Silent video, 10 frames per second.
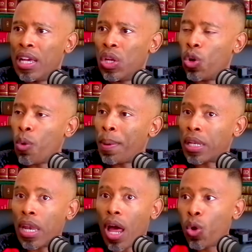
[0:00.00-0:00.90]
you know,
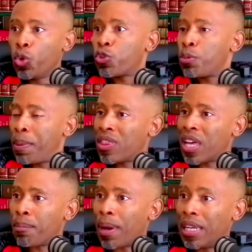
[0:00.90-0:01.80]
but now you spend
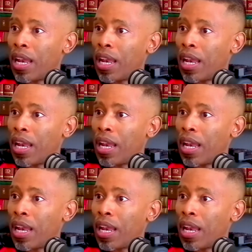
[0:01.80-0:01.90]
that money.